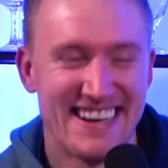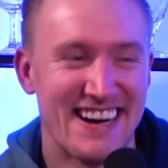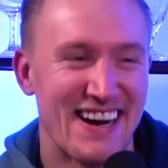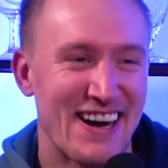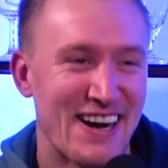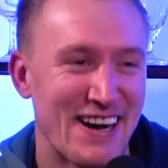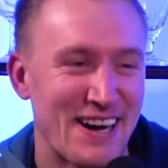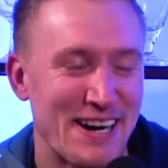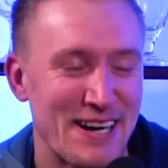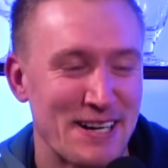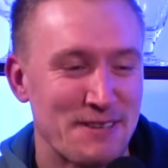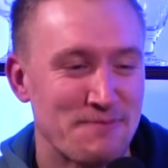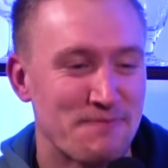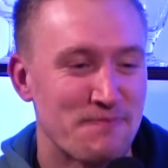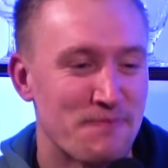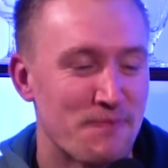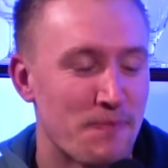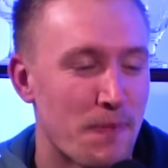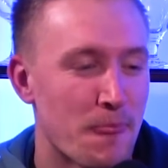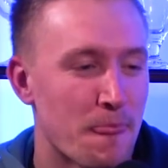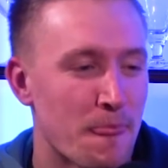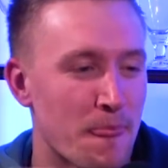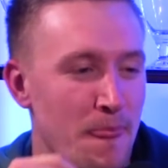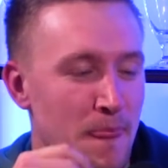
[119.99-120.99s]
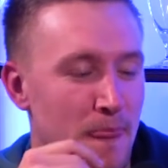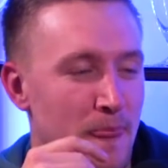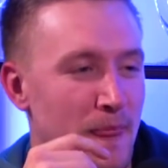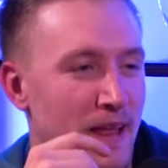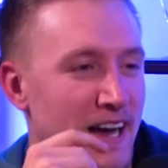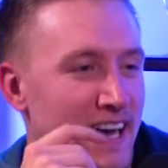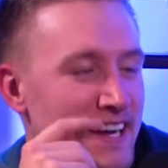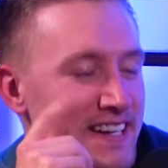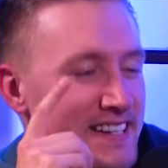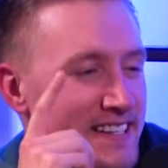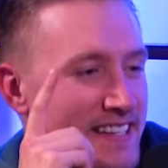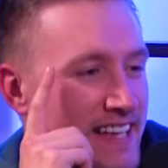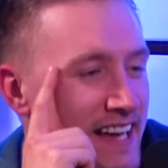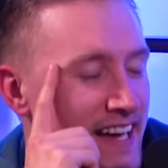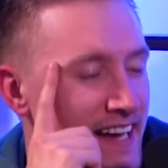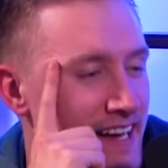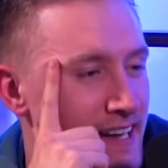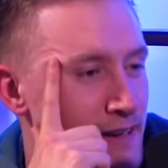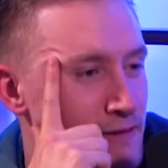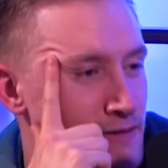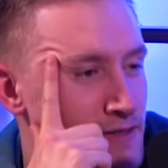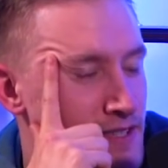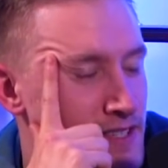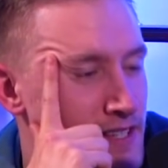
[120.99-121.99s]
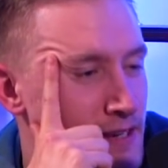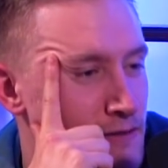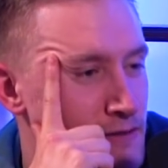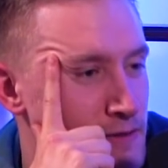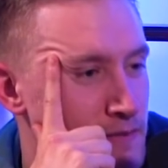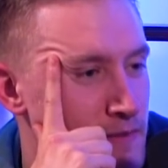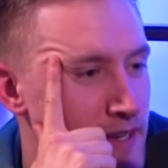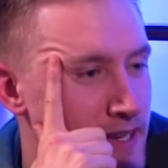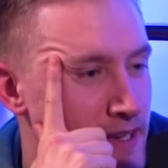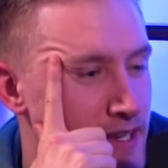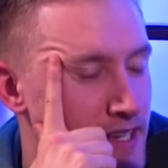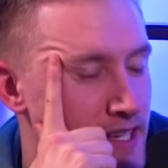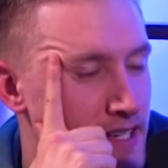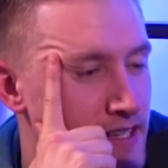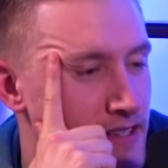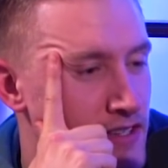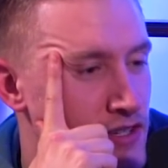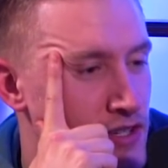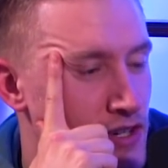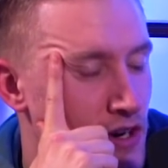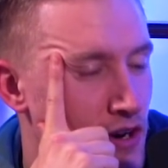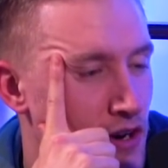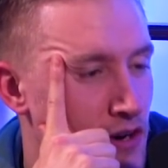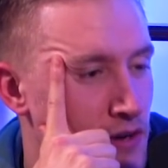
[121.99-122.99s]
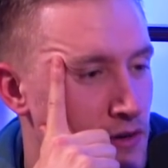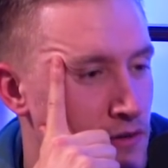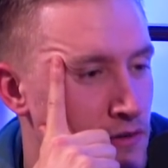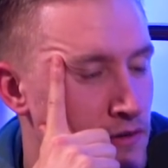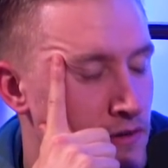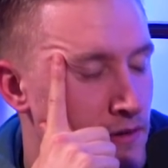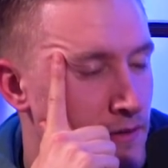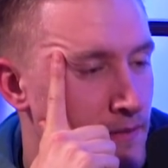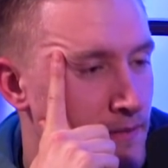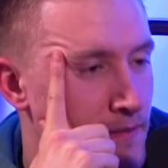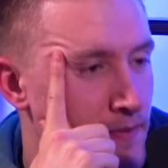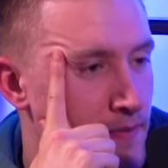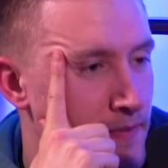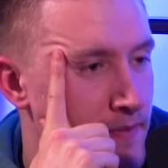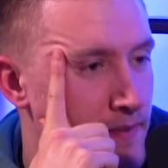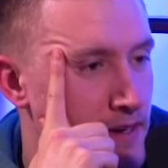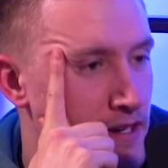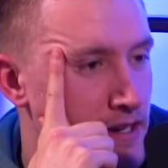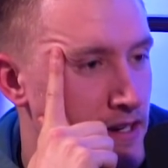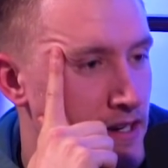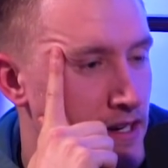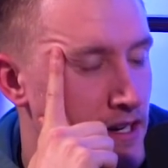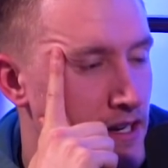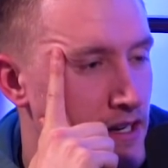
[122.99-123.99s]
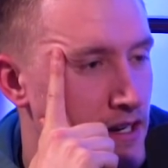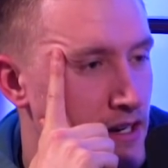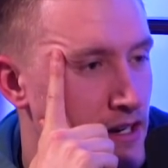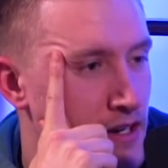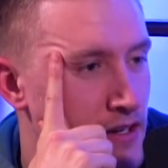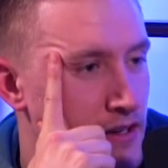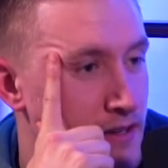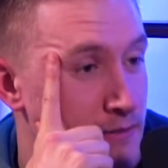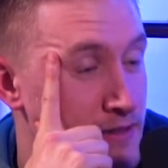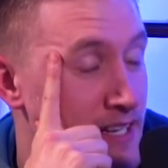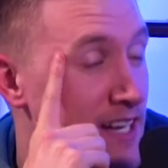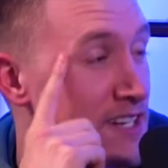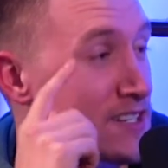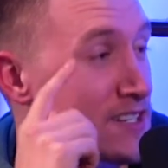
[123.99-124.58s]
um, and yeah, it was, it was me, Joe. Uh, it was